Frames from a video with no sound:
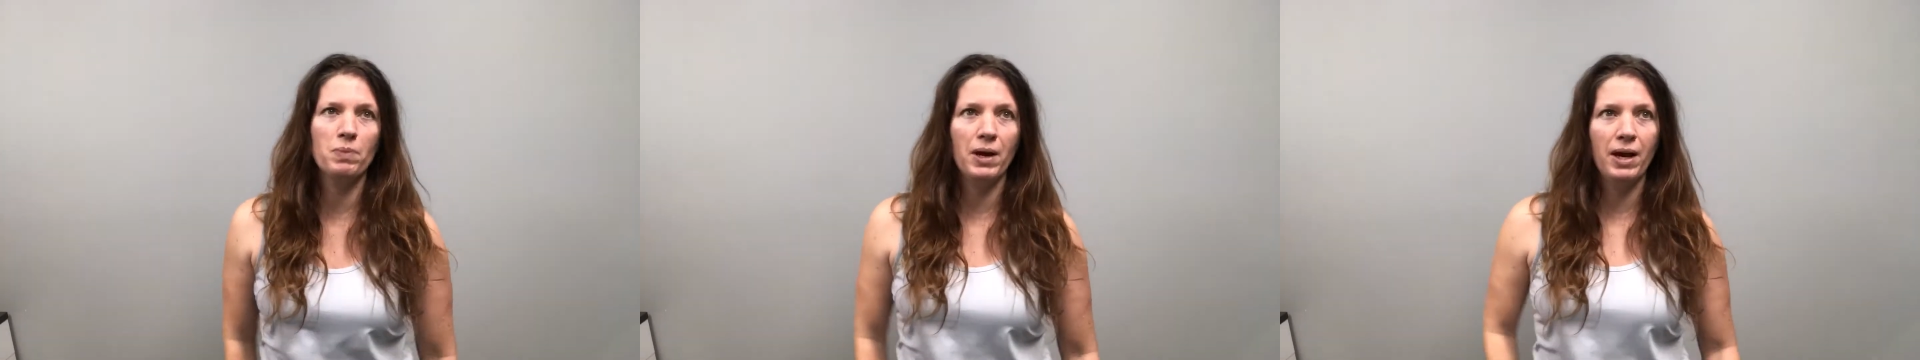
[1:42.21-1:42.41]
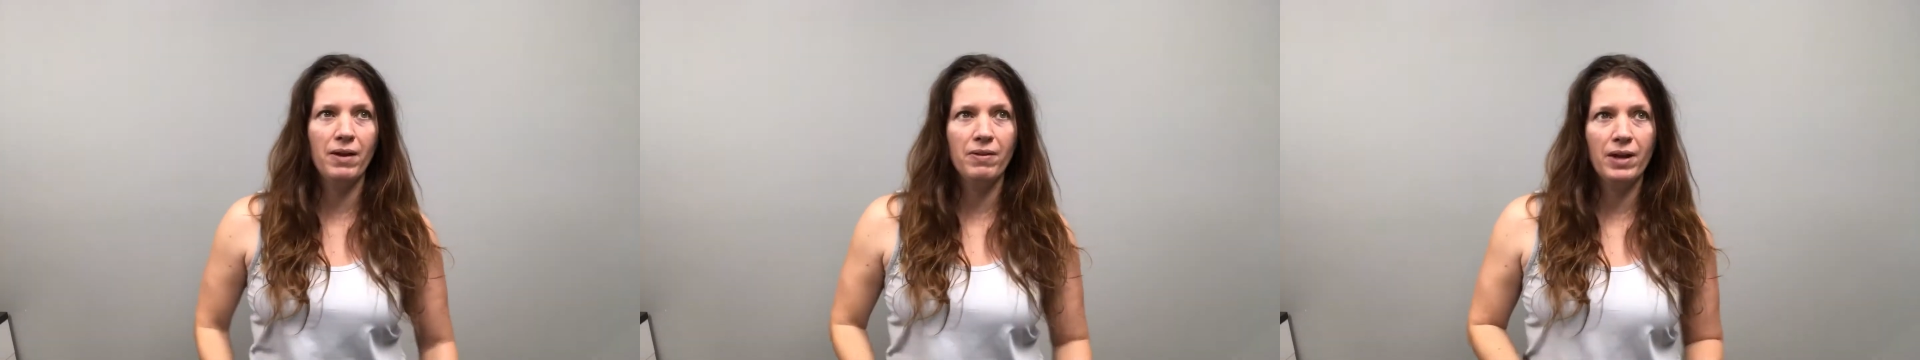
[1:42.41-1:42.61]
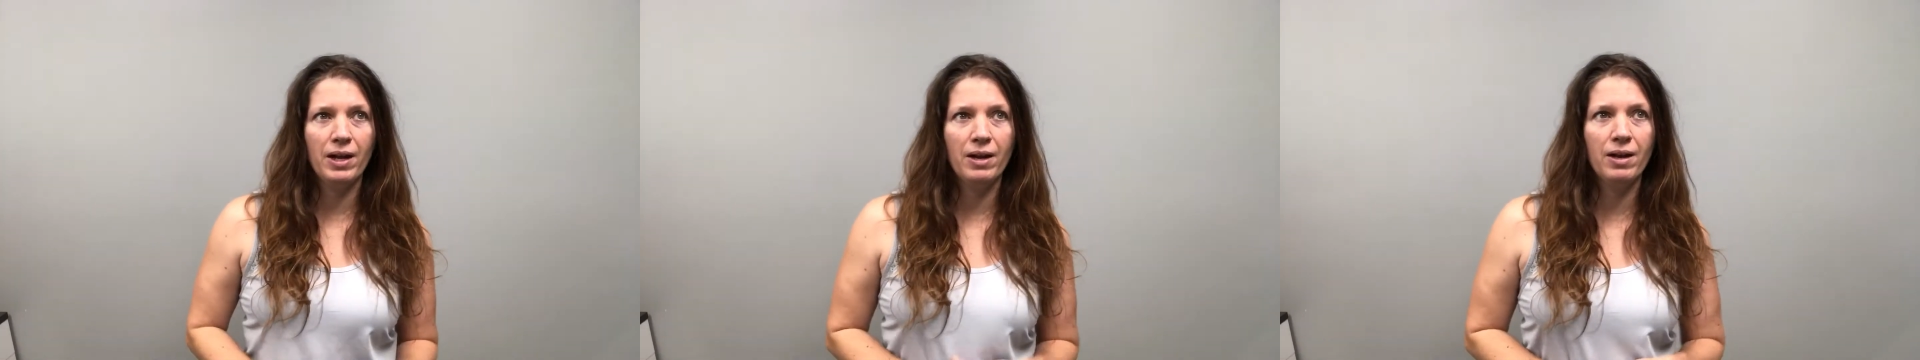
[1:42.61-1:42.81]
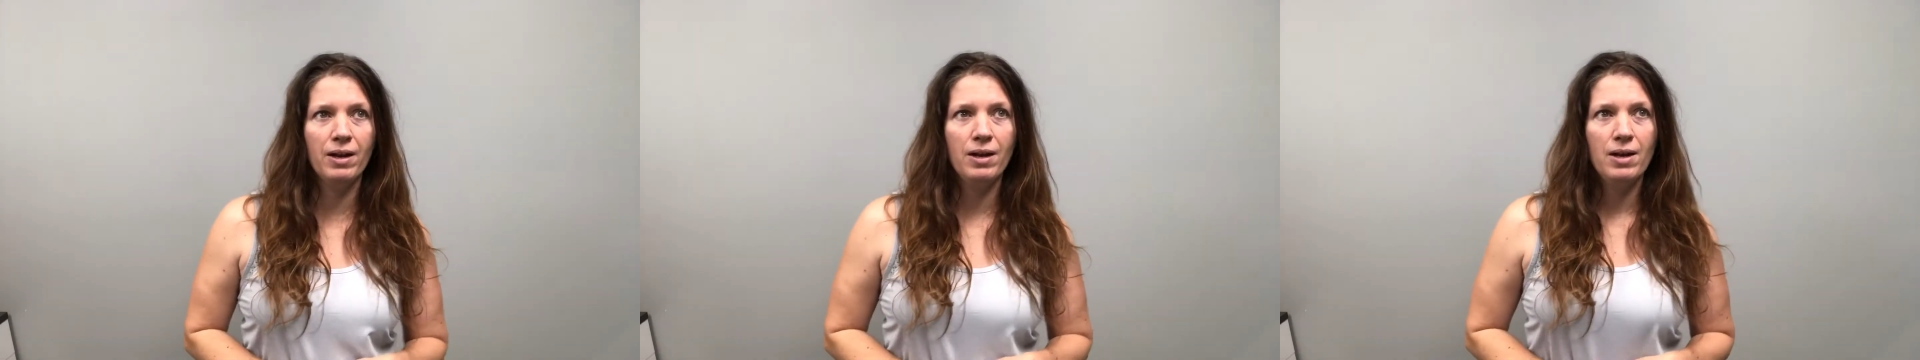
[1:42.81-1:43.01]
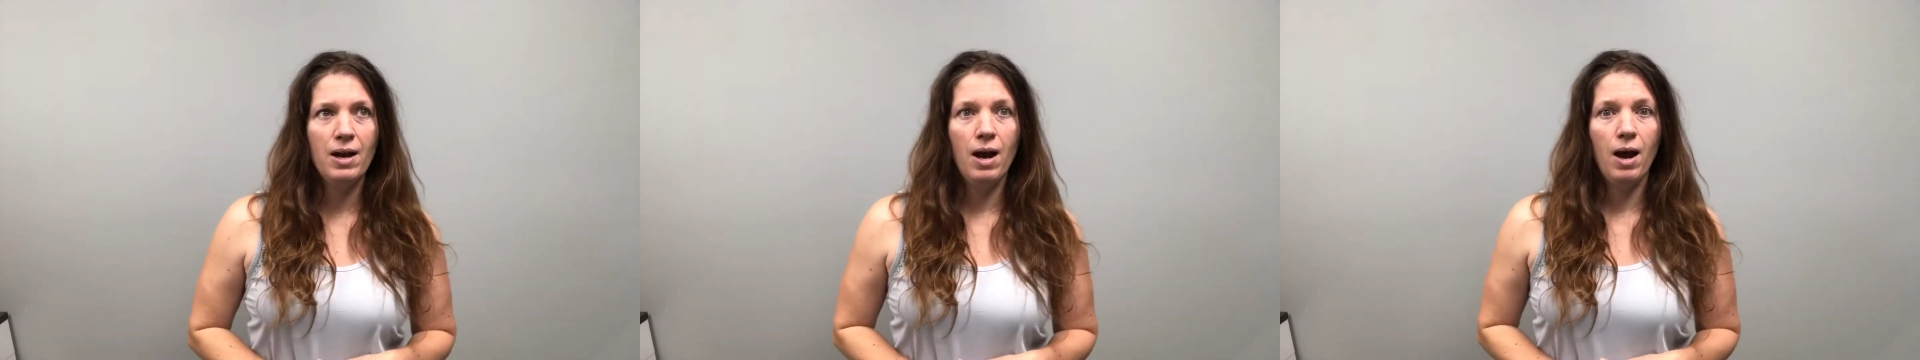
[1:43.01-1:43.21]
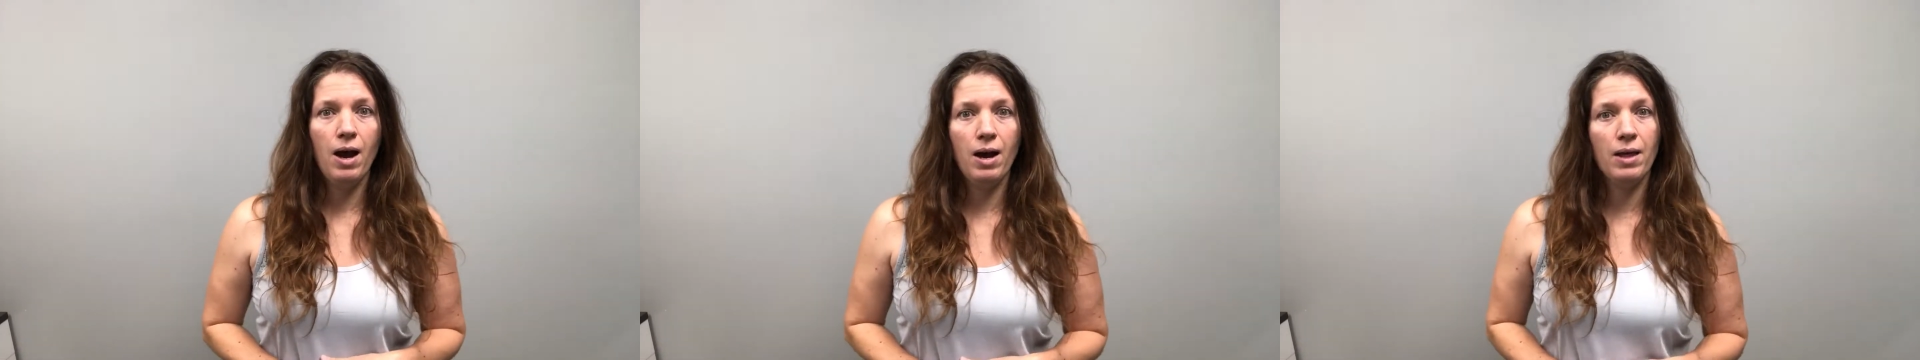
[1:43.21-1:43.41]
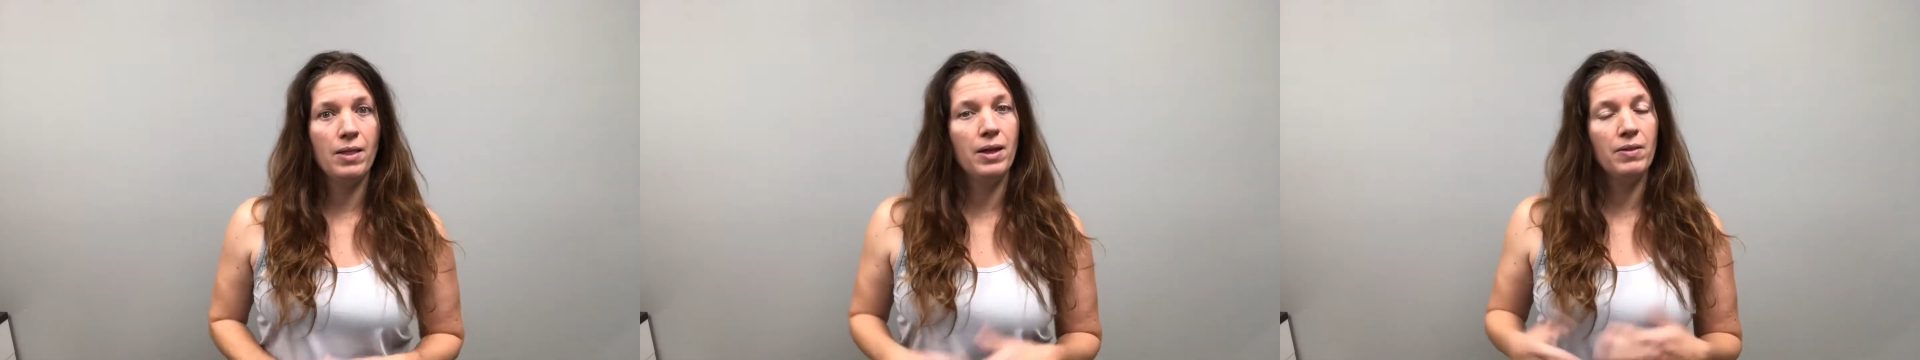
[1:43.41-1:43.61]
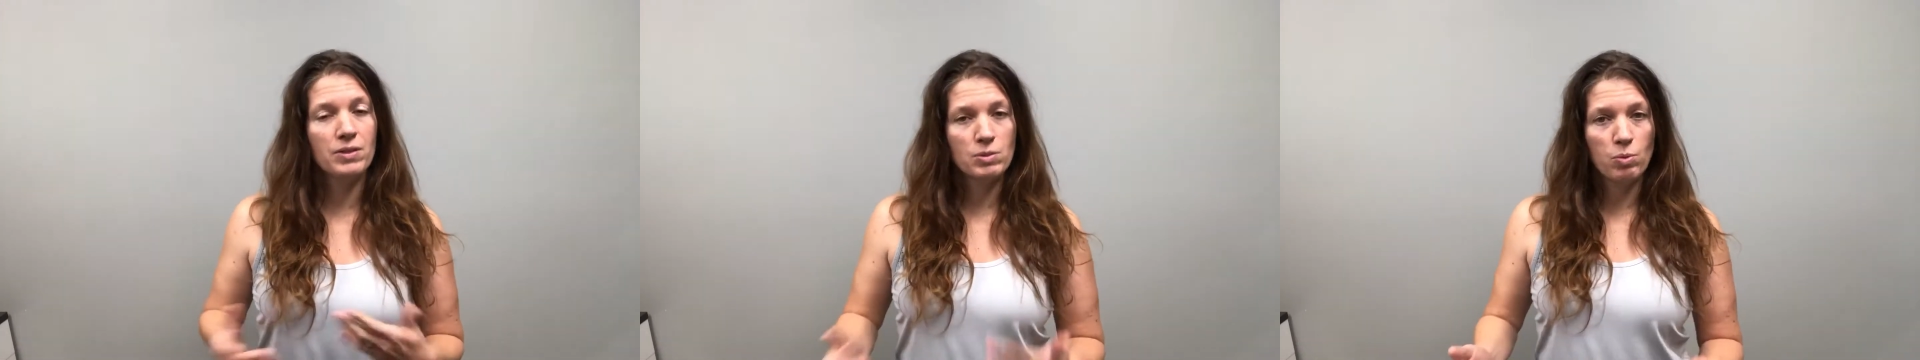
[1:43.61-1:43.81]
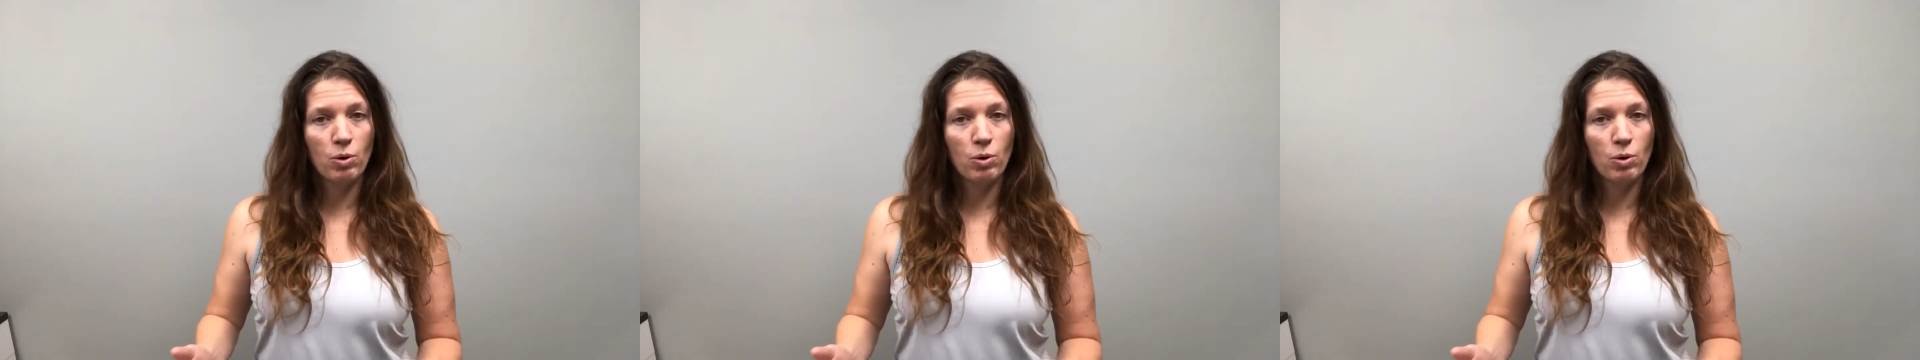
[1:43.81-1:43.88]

But and this